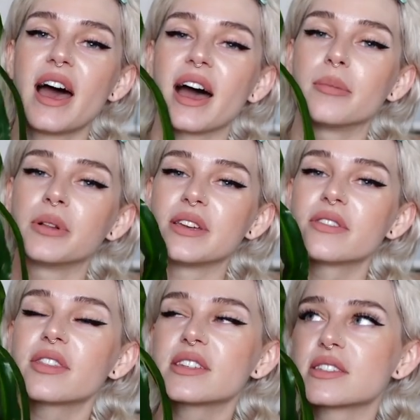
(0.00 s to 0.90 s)
I believe
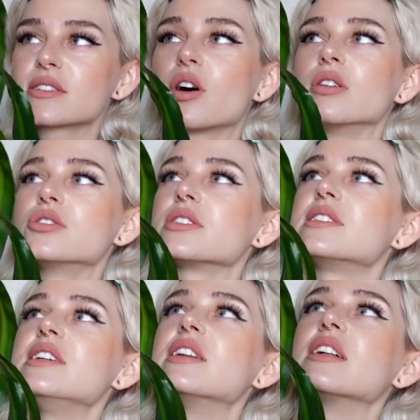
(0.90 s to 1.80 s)
that this is called
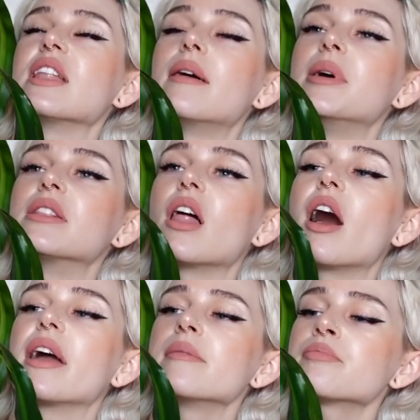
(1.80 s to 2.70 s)
Dracaena lemon
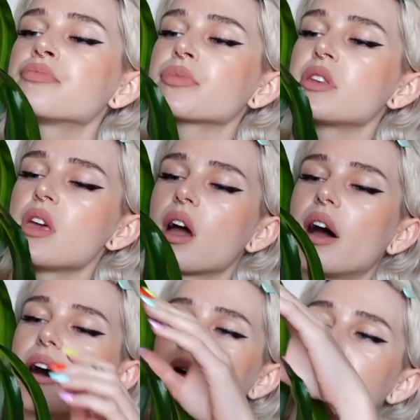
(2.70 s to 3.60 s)
lime.
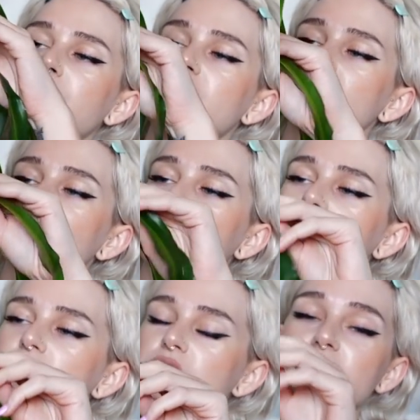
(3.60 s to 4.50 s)

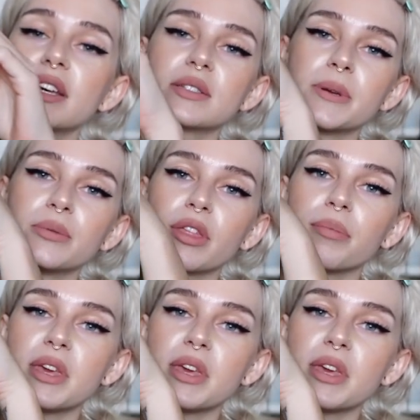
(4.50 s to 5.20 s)
She has been with